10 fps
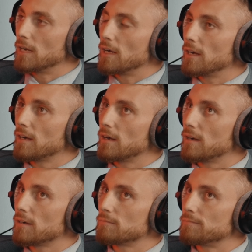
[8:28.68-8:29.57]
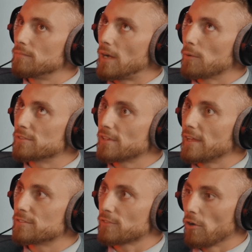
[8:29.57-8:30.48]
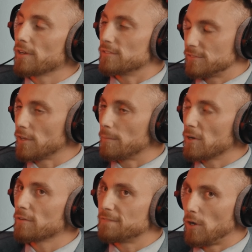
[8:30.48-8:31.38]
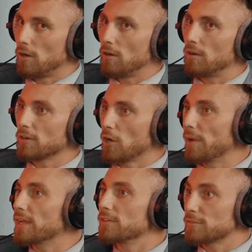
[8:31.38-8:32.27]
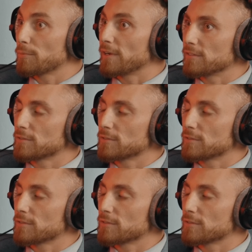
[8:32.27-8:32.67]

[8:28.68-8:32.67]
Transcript: uh, I would say started summer, fall, going into spring